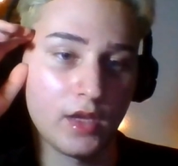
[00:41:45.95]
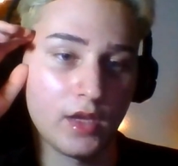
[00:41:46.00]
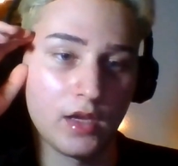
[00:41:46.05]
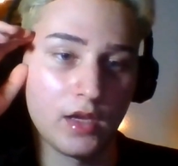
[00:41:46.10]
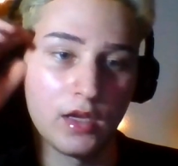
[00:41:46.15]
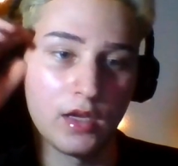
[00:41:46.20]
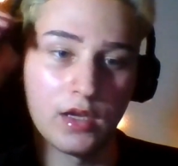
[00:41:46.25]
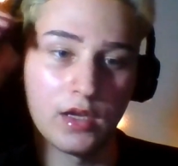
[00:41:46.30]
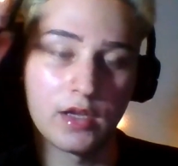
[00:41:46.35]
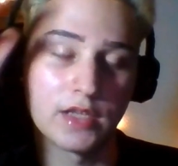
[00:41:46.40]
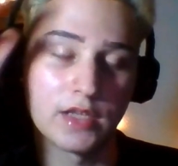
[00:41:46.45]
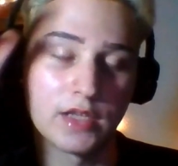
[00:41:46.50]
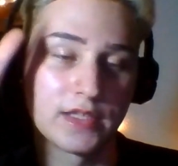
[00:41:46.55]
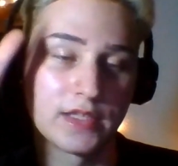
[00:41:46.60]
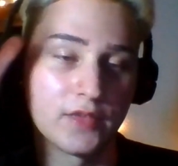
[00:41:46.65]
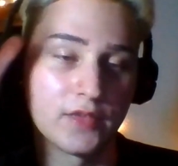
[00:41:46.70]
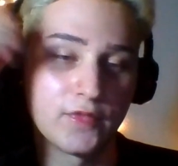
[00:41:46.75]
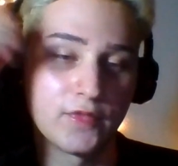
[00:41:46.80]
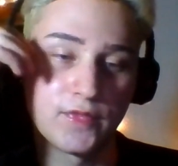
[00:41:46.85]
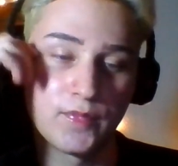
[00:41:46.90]
because
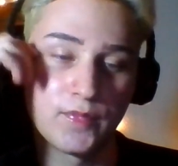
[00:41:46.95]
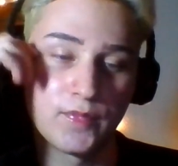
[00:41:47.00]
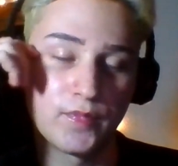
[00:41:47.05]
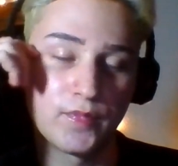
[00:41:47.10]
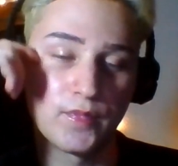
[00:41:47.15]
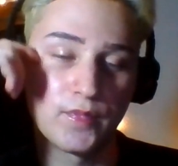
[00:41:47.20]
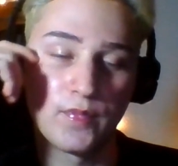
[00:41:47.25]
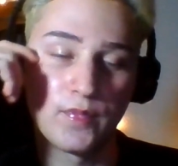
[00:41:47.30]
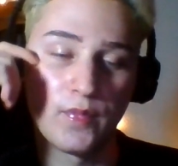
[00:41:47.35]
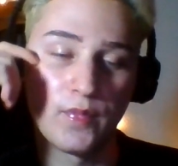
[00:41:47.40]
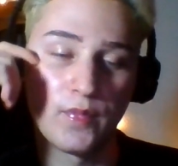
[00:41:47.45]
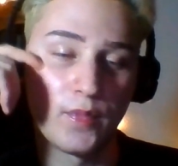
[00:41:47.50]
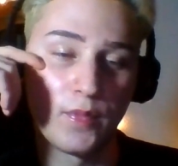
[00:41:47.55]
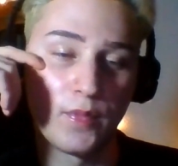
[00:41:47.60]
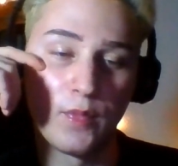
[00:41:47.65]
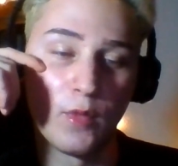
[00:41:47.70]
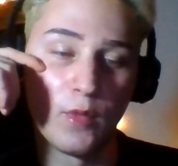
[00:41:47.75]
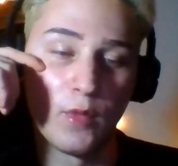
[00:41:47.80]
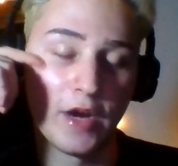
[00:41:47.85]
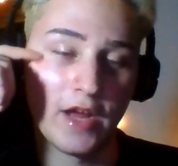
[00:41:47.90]
of
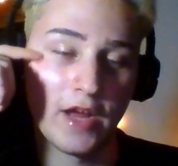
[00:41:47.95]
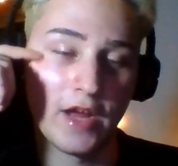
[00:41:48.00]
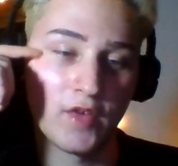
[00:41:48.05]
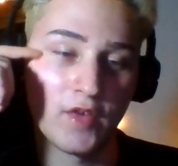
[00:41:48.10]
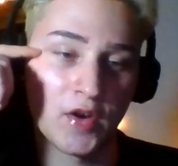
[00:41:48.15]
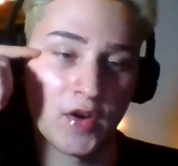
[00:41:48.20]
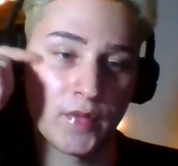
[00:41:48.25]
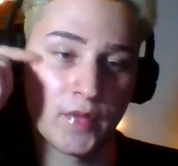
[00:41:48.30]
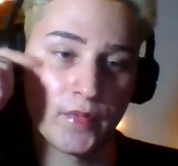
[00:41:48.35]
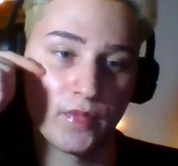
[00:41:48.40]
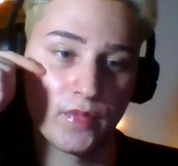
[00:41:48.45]
whatever.